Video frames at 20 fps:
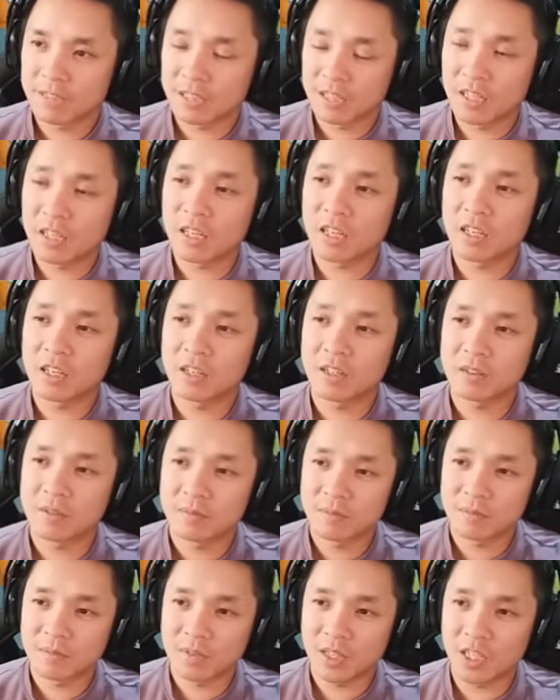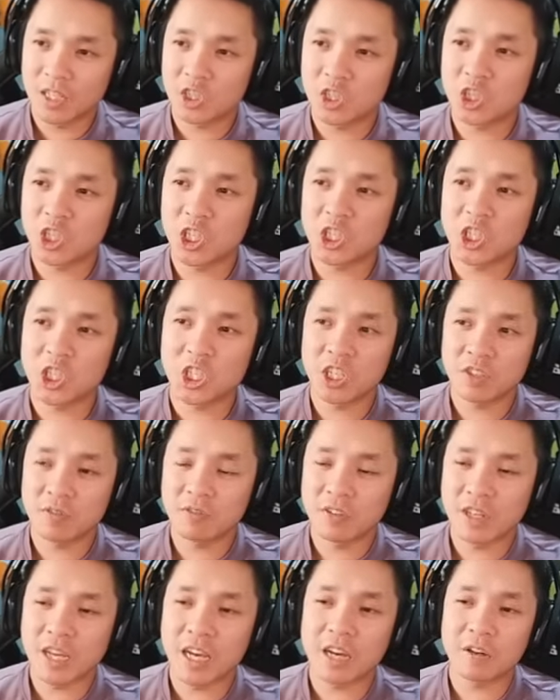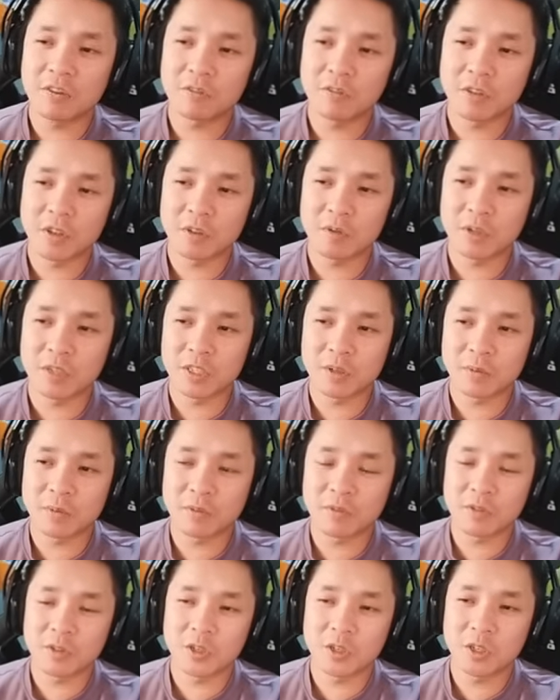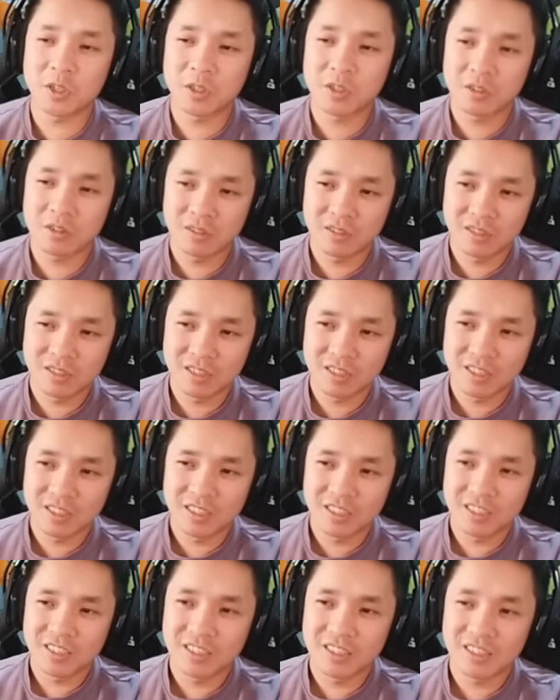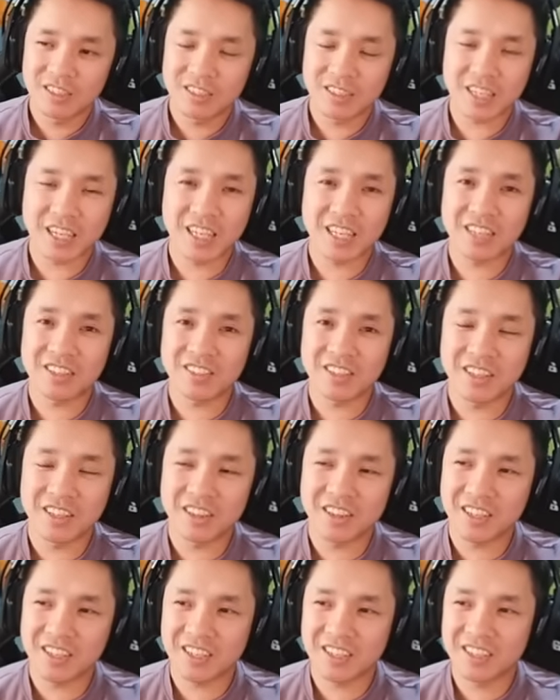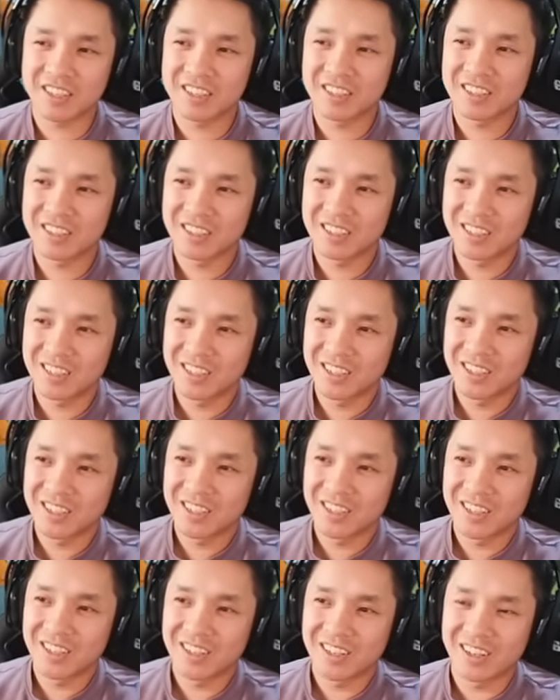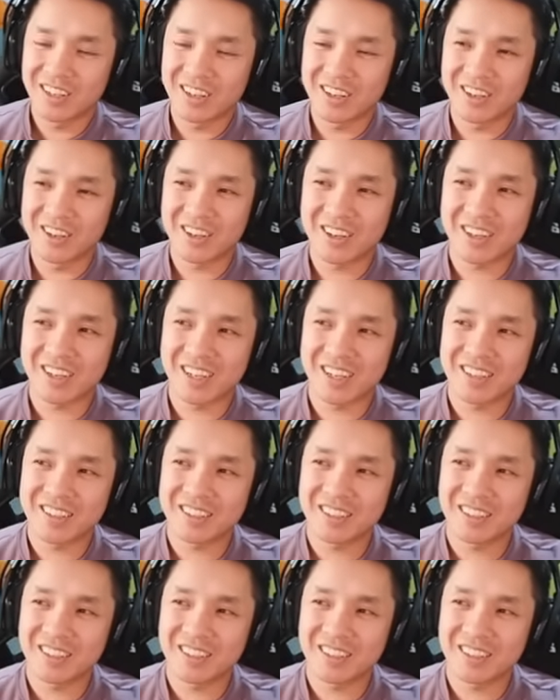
Yeah. It's GG now if it wasn't before. Second Cynthia. No cards